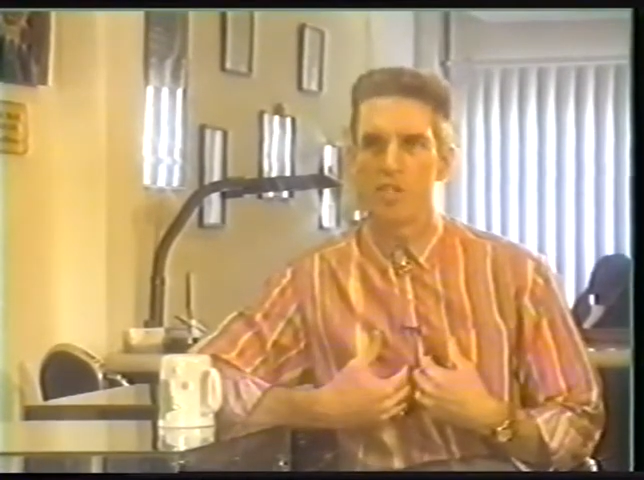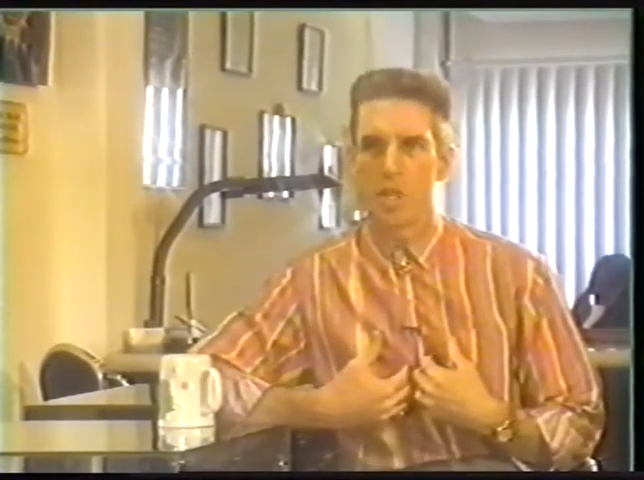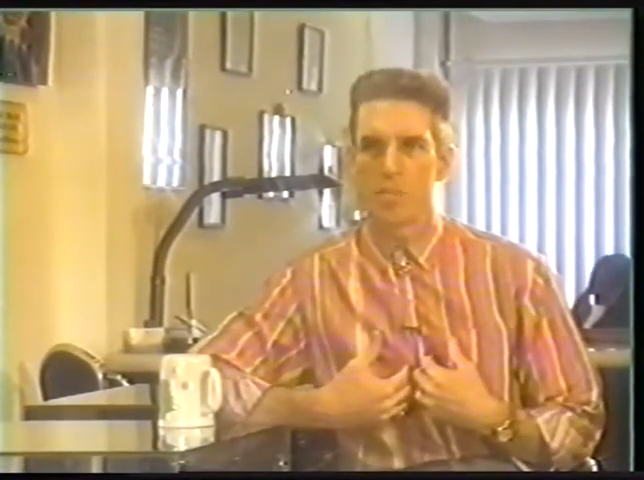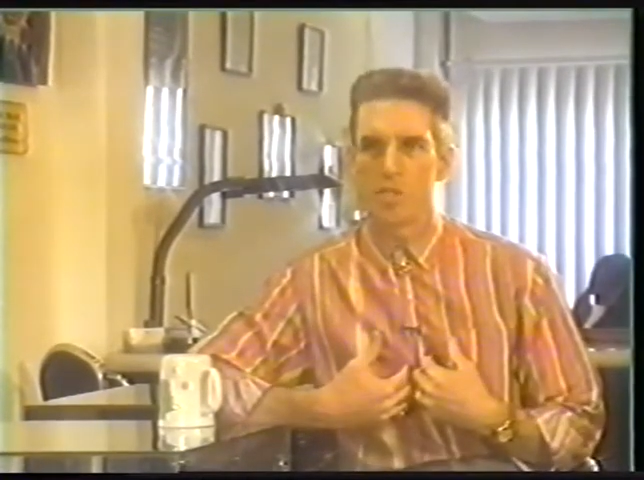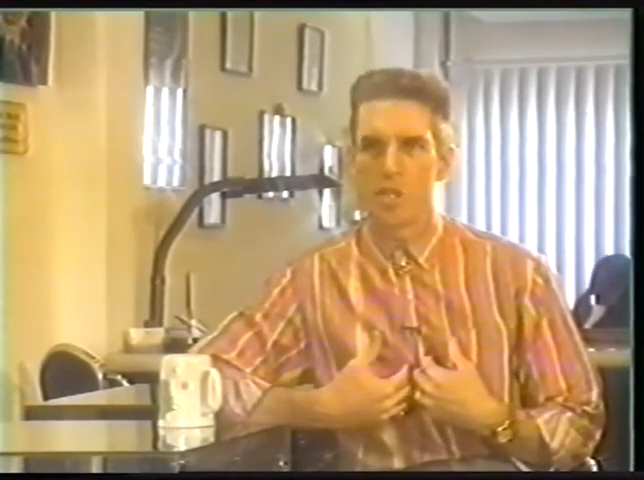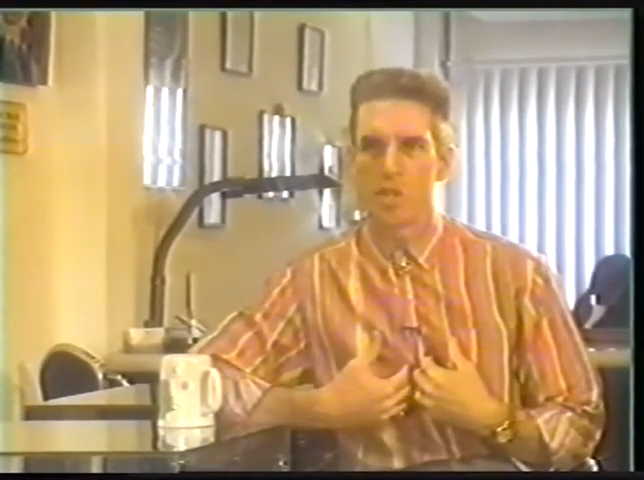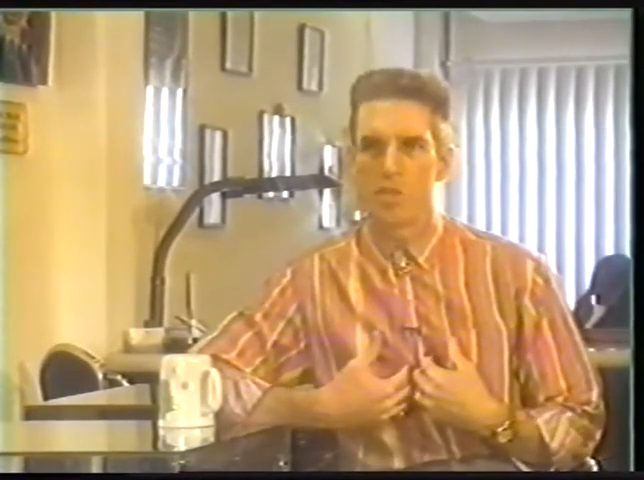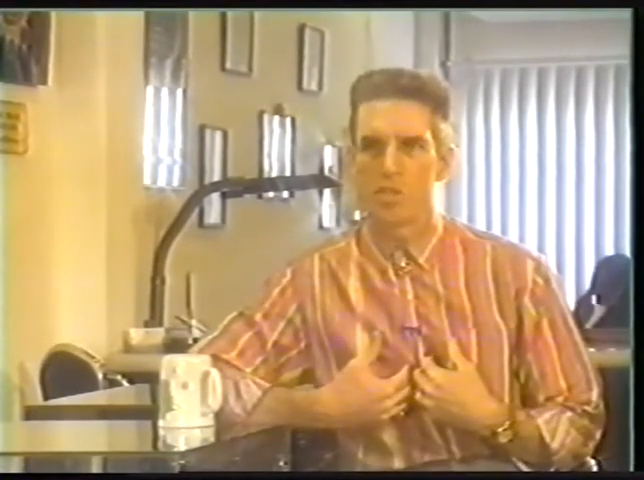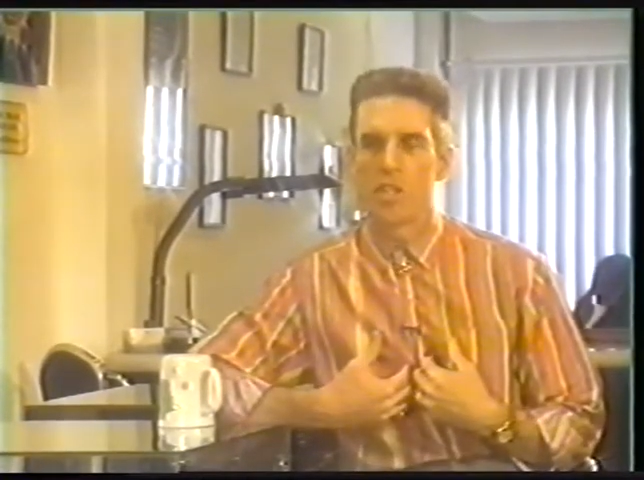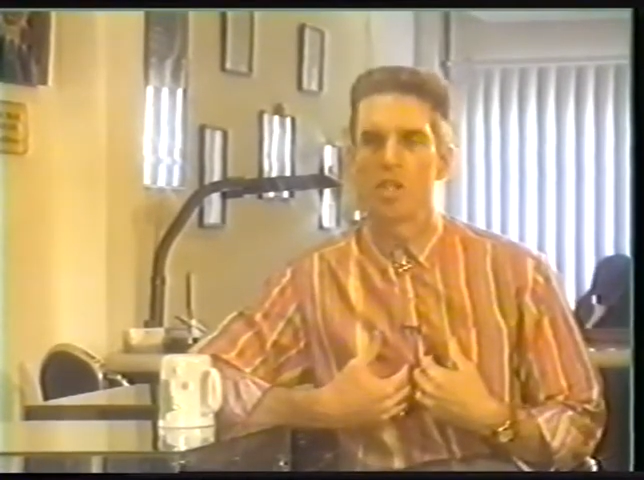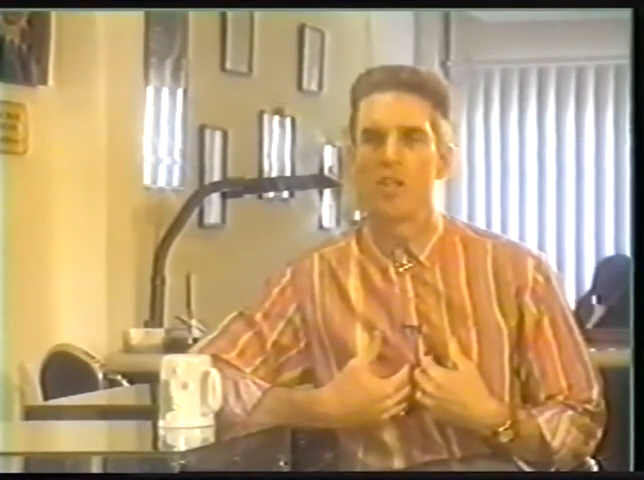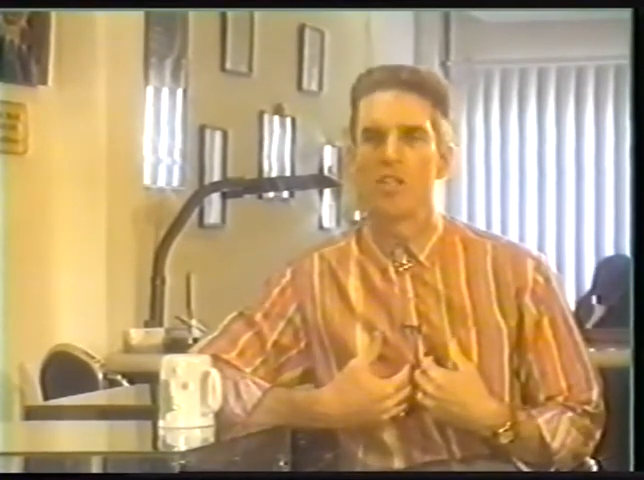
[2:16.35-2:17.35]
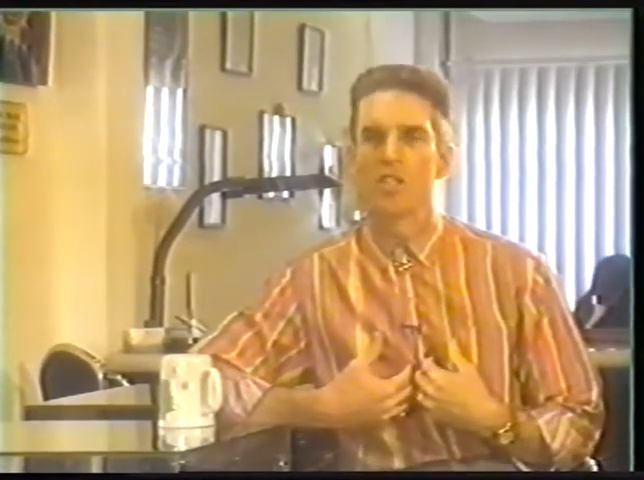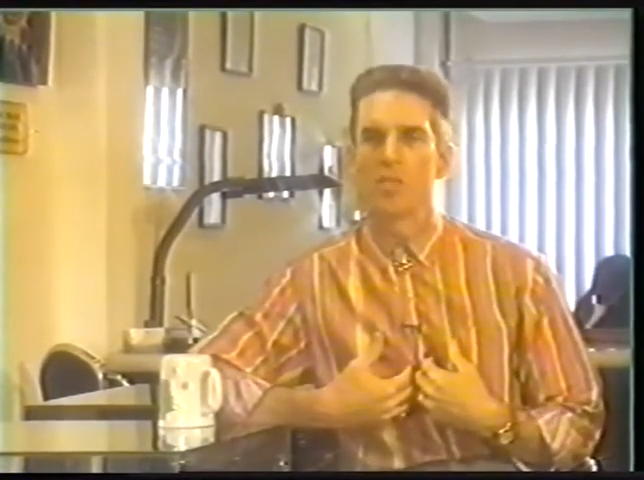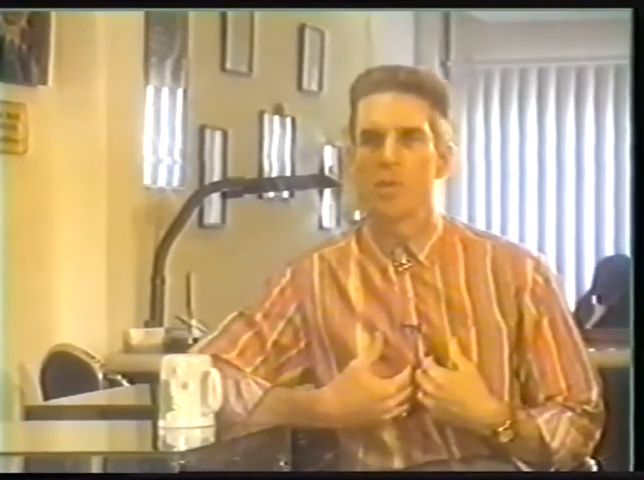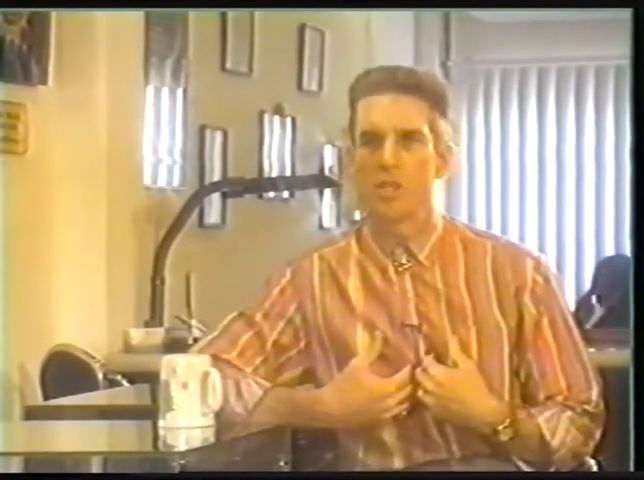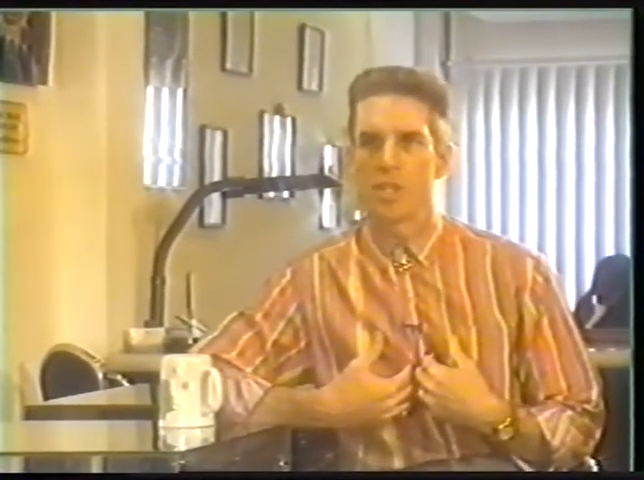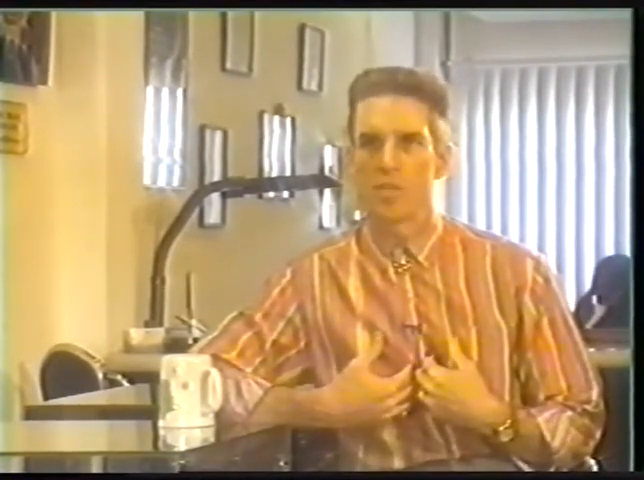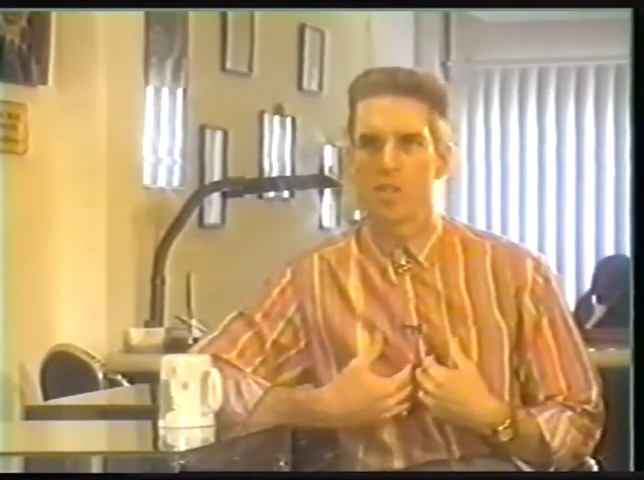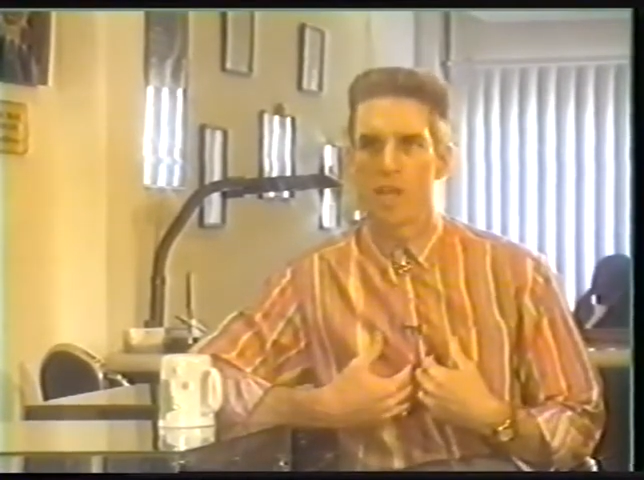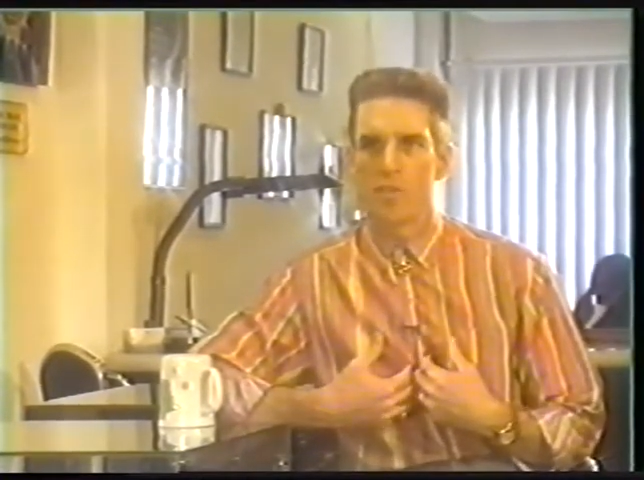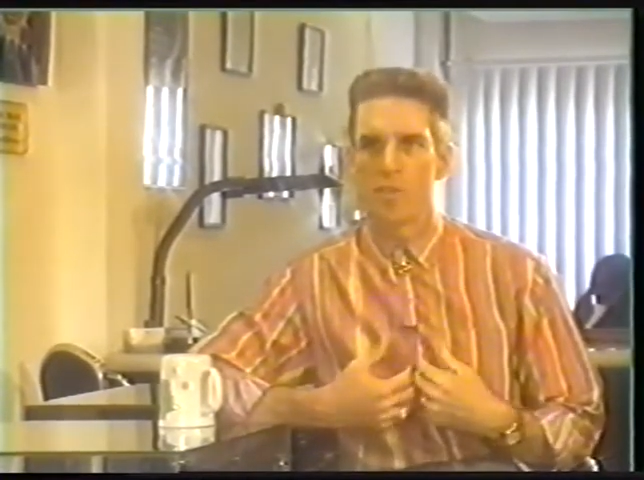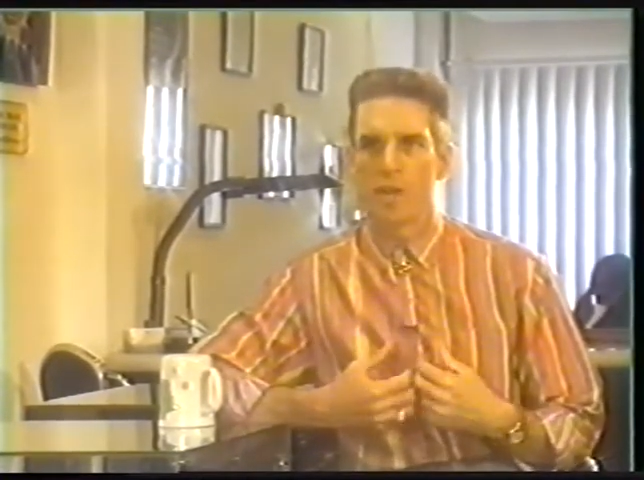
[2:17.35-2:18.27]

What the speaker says: gemstones. And this is what gives life to my